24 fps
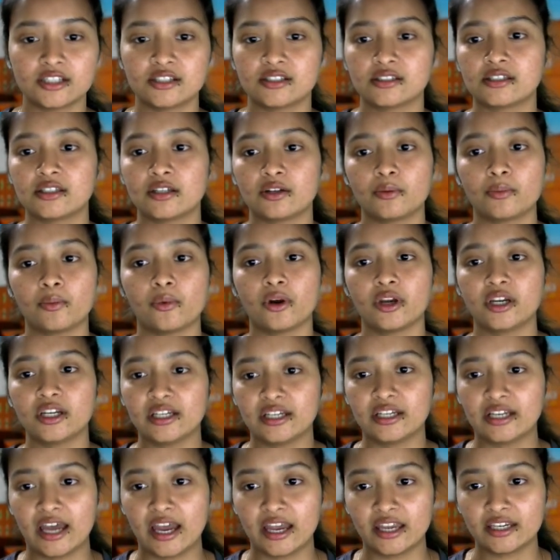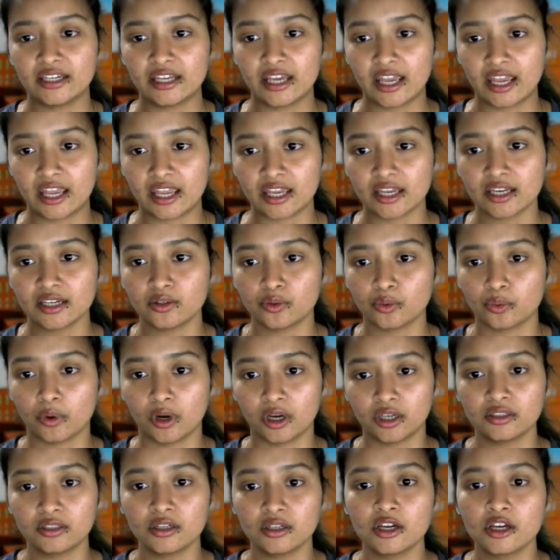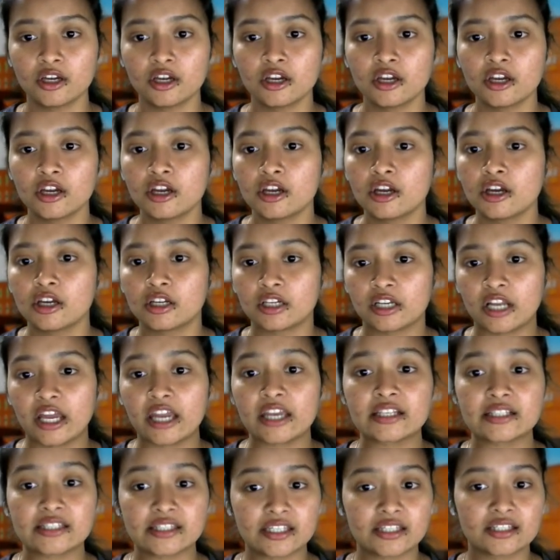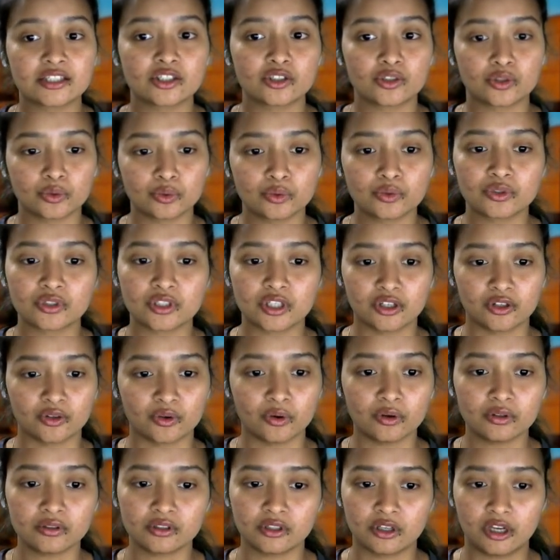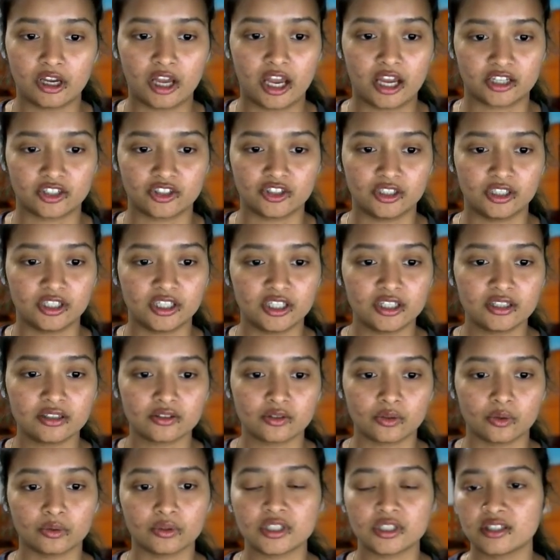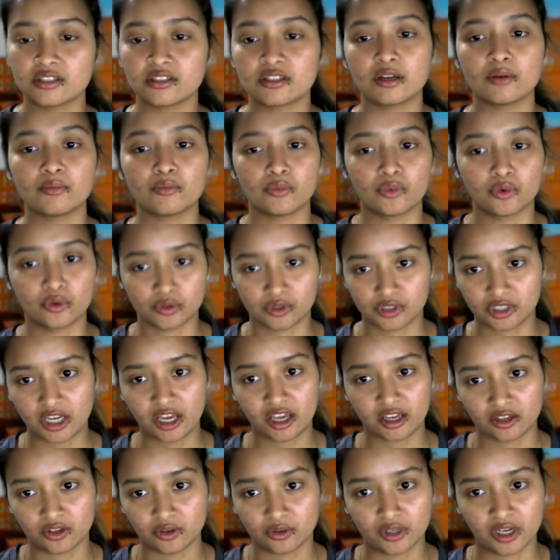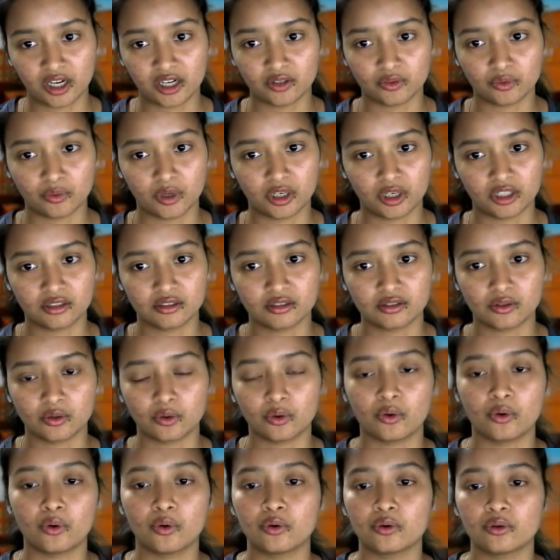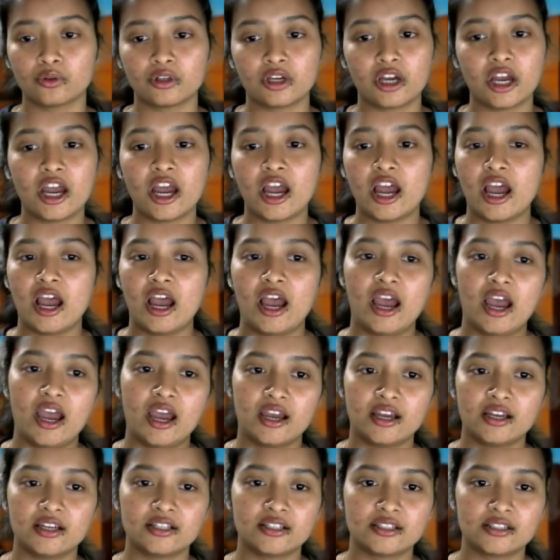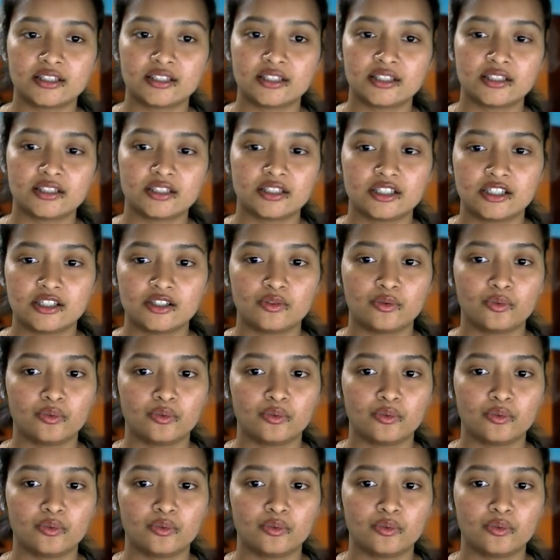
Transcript: it is 0.981. 9620 actually. So this is the most accurate one. So as